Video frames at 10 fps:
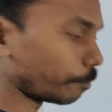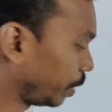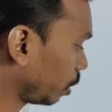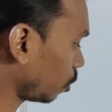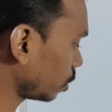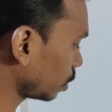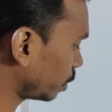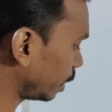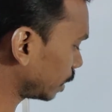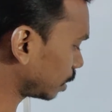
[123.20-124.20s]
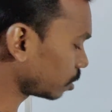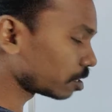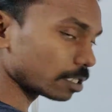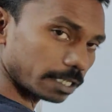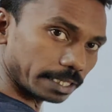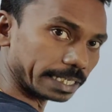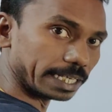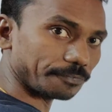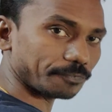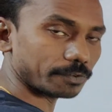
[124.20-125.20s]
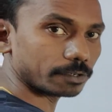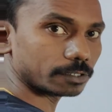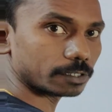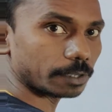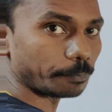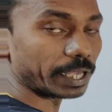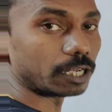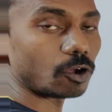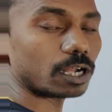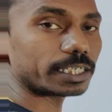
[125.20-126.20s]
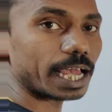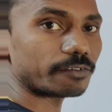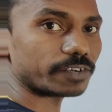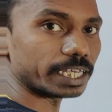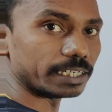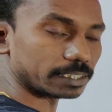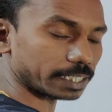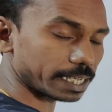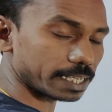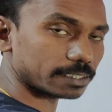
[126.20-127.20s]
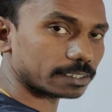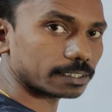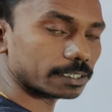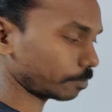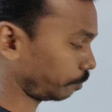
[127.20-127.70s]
Because this leaf may not have any taste,